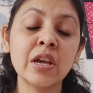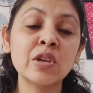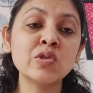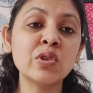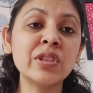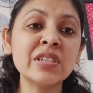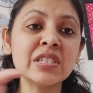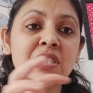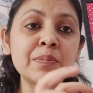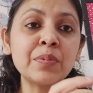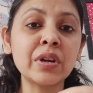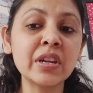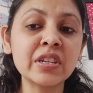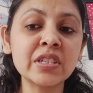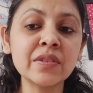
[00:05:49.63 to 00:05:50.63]
So this is a
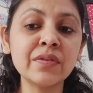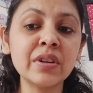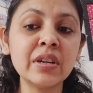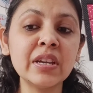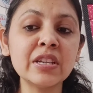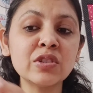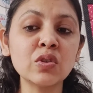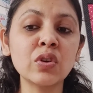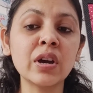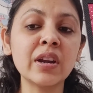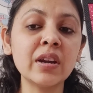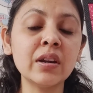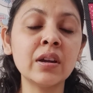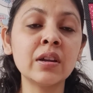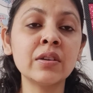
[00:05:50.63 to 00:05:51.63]
predictive reading. So
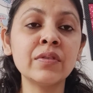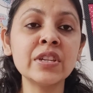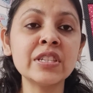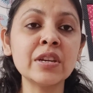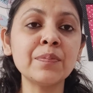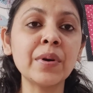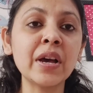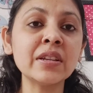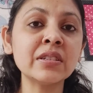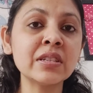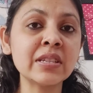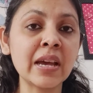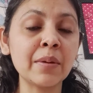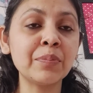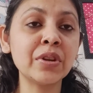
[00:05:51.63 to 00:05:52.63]
current recent past is
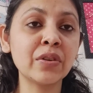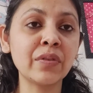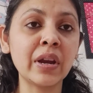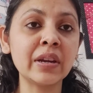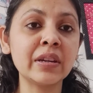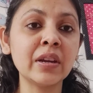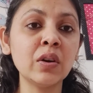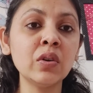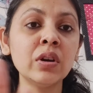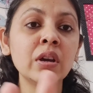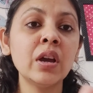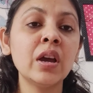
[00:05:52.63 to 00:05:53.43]
happening right now.